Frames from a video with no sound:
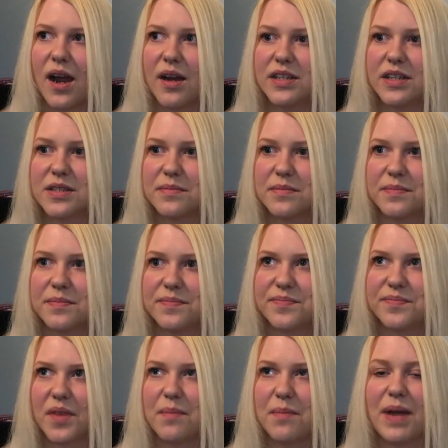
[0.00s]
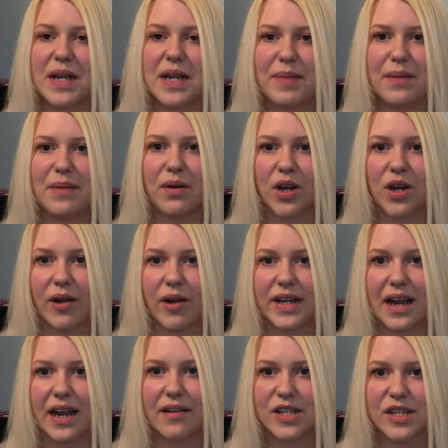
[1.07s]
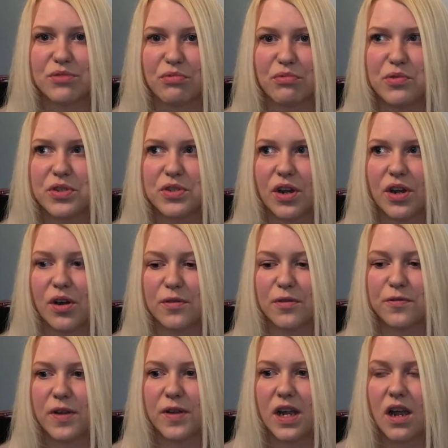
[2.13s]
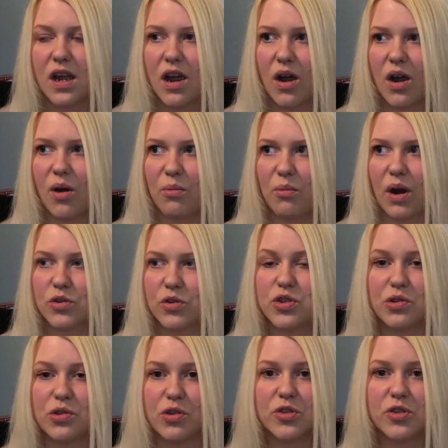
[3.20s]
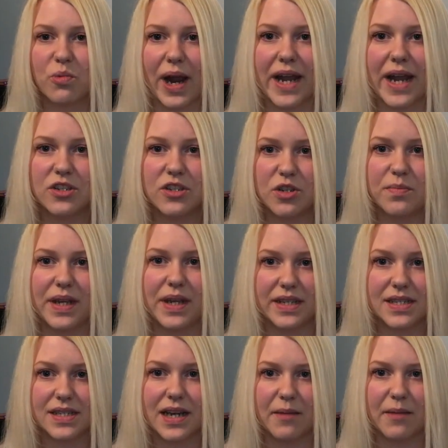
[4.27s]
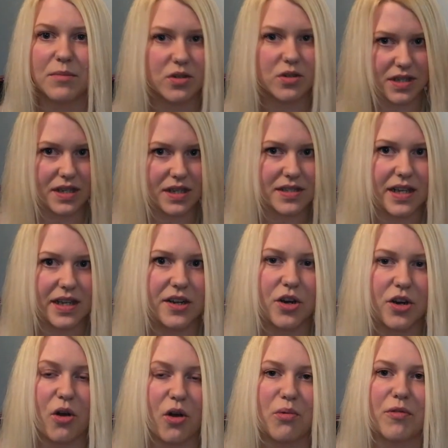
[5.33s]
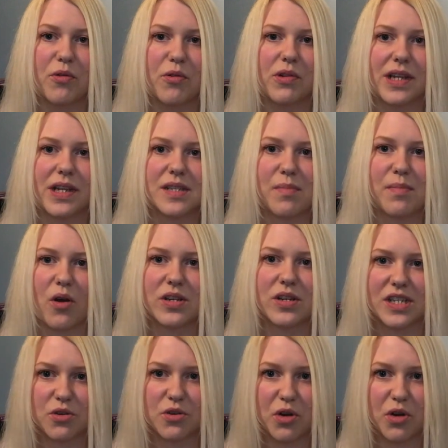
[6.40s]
And many people are going down this route of, to lose weight, to be slim, because that's the end goal with all these blogs.